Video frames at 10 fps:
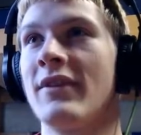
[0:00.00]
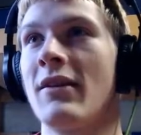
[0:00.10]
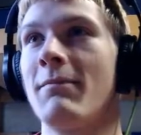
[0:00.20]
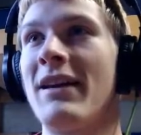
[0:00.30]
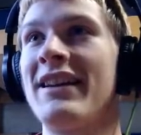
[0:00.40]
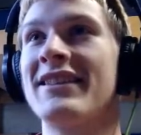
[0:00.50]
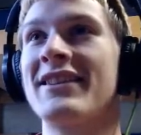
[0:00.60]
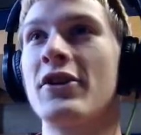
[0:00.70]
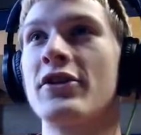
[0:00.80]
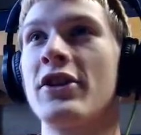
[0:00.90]
Bendy's
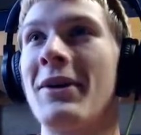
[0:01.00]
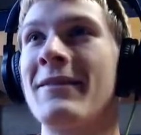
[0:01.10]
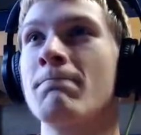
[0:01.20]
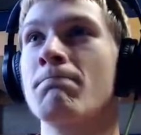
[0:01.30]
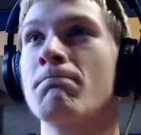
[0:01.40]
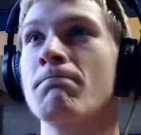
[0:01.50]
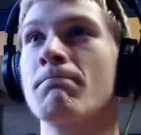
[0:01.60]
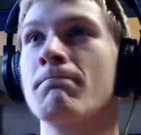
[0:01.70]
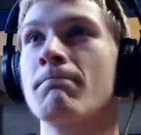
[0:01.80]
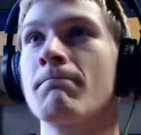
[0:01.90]
is your doing?
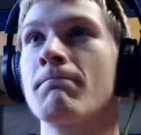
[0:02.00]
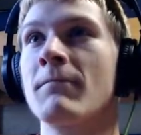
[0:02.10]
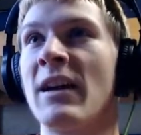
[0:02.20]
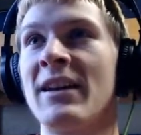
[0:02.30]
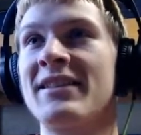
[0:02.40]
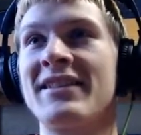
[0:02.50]
This